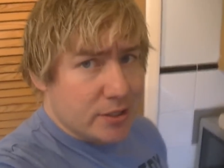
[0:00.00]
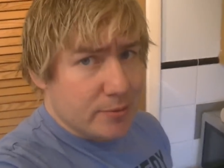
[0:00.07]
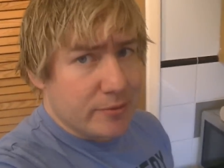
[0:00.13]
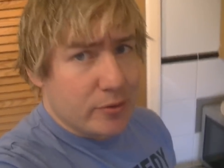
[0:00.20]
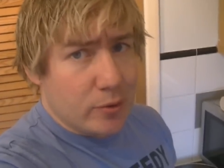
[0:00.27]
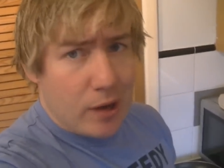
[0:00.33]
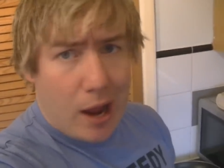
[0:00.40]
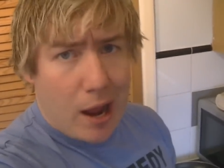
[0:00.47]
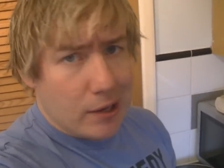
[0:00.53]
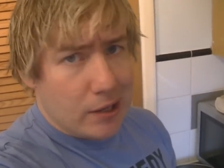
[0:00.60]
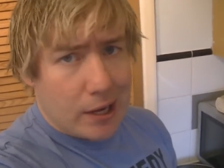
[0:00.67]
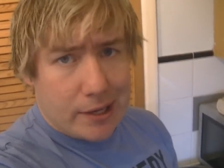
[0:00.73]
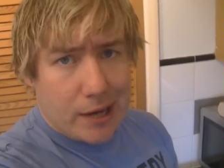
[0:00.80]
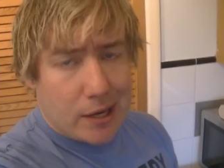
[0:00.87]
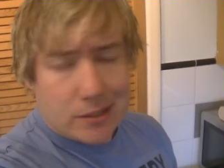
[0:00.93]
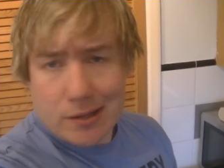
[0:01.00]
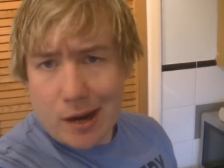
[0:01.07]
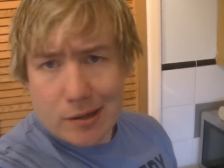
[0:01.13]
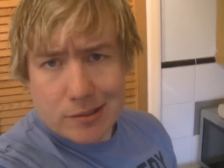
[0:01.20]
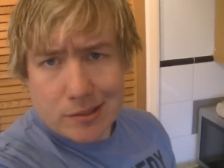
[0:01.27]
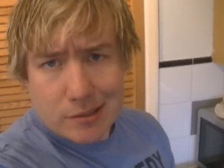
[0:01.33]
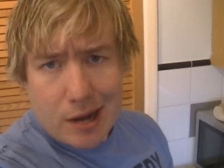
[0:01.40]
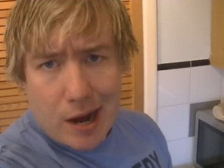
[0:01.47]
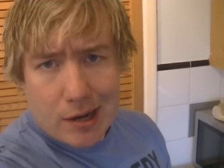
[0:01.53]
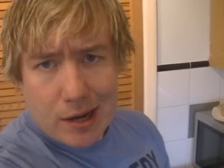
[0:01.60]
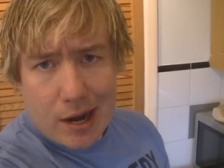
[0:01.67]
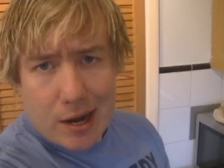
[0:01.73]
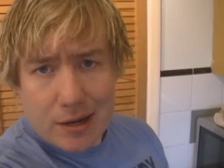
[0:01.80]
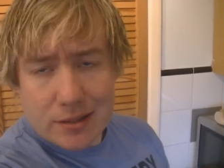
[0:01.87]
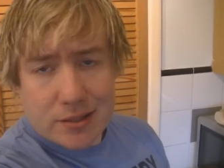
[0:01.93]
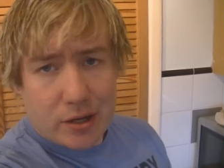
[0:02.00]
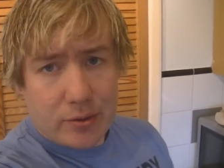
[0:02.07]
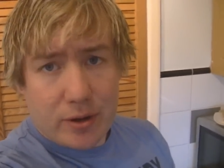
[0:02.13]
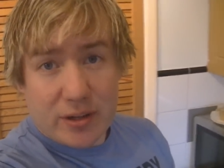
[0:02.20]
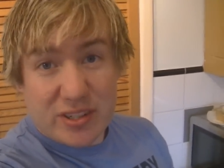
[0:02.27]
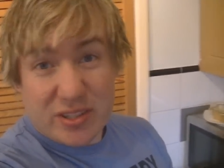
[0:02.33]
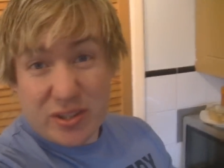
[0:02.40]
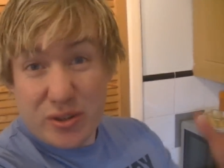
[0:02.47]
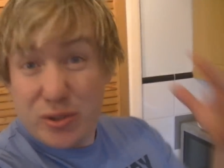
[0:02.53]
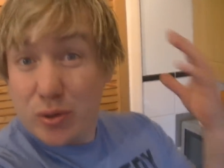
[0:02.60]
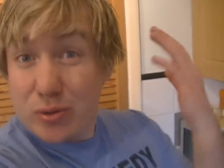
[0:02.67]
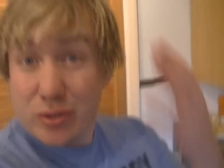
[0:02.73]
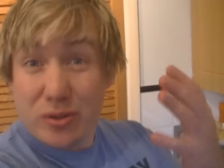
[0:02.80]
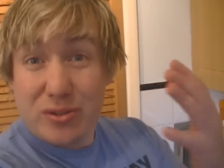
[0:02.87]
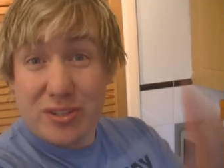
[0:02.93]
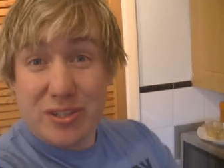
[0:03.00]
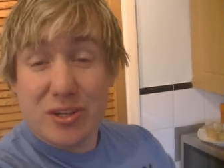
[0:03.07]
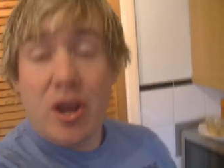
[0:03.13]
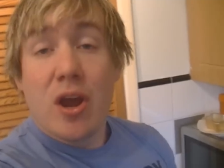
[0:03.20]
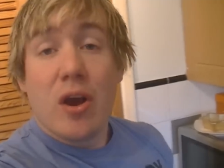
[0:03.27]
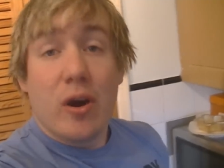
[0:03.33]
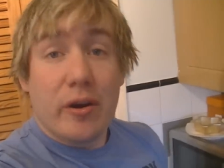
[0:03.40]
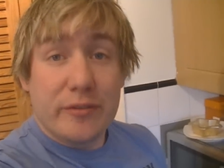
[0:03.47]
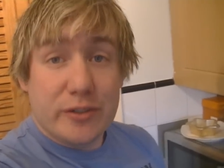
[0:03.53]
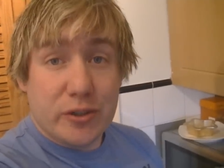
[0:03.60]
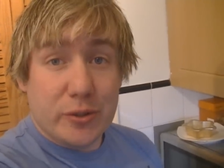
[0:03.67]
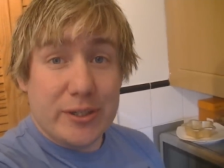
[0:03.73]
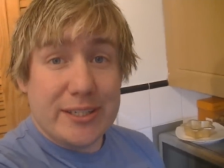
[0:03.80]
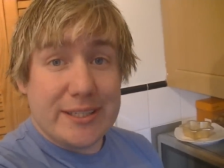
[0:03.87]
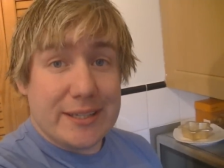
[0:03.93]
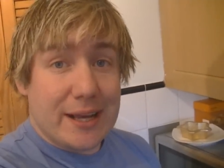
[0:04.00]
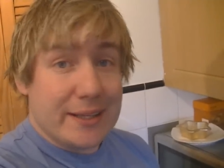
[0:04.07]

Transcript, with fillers: some of you are like, I can't get sausages like that, so uh, just use your sausage of choice.